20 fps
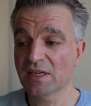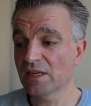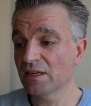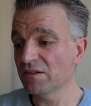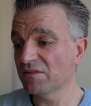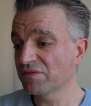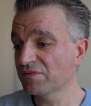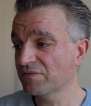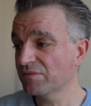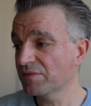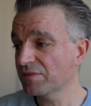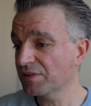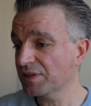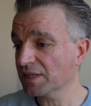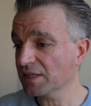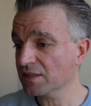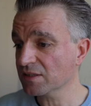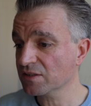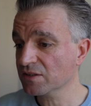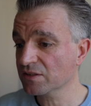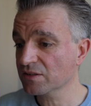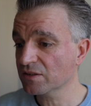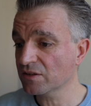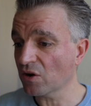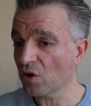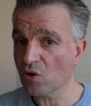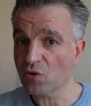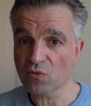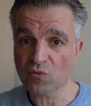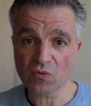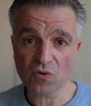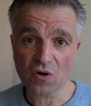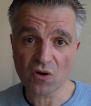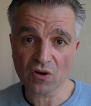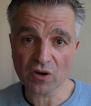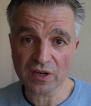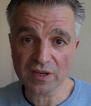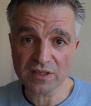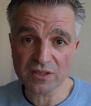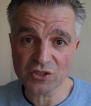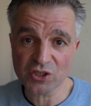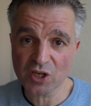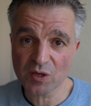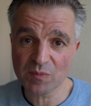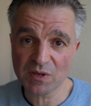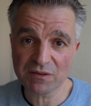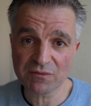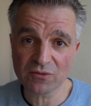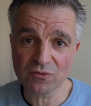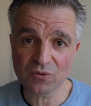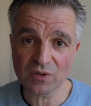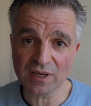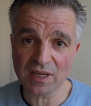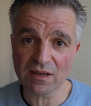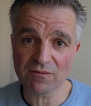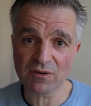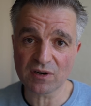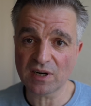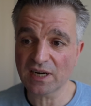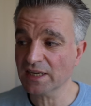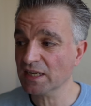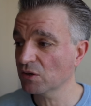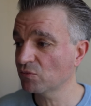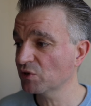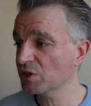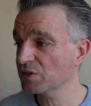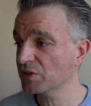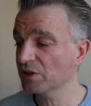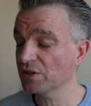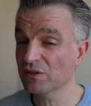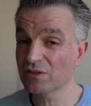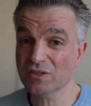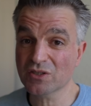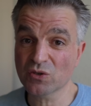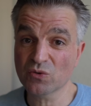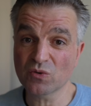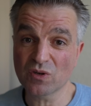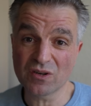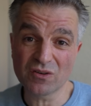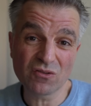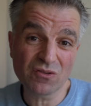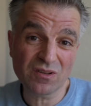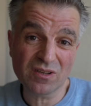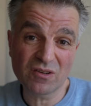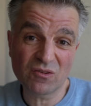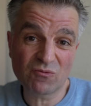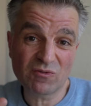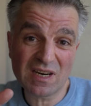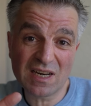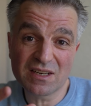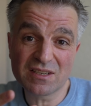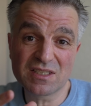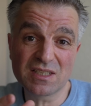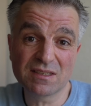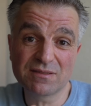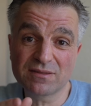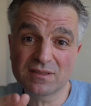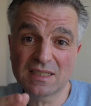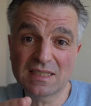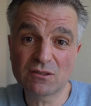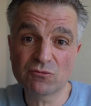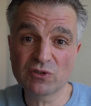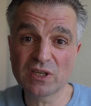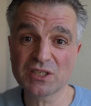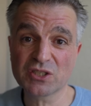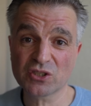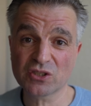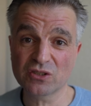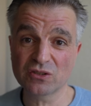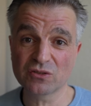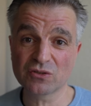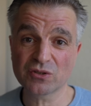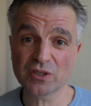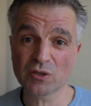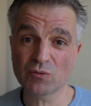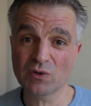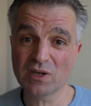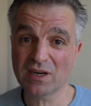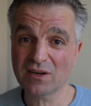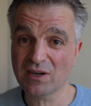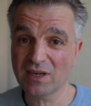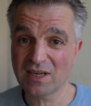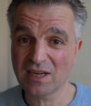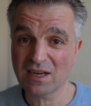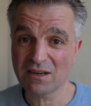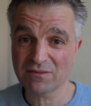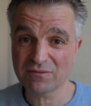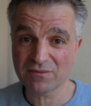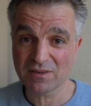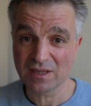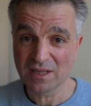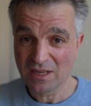If things go wrong in Germany for whatever, I can return to another relatively rich country where I have